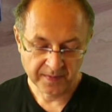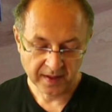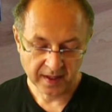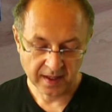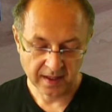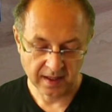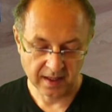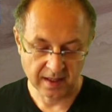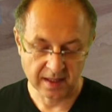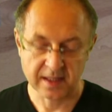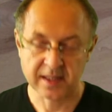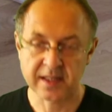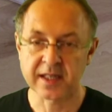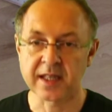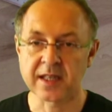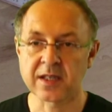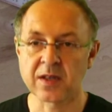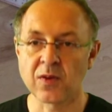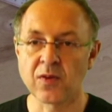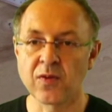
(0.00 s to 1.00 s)
uh,
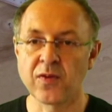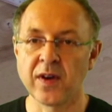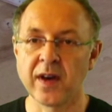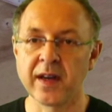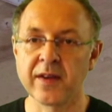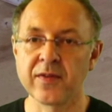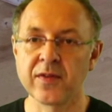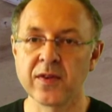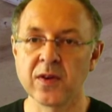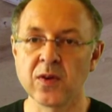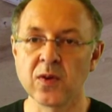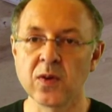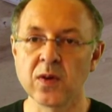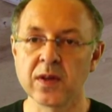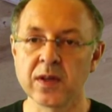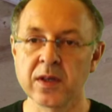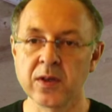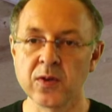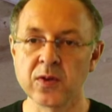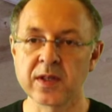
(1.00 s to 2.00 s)
6050
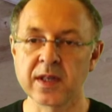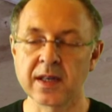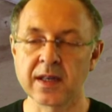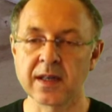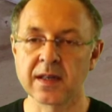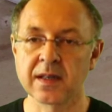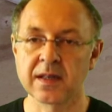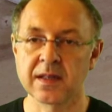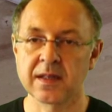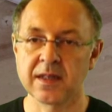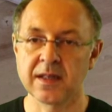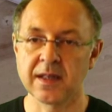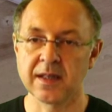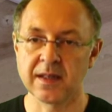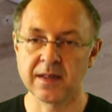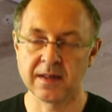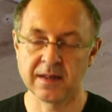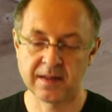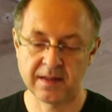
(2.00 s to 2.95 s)
using the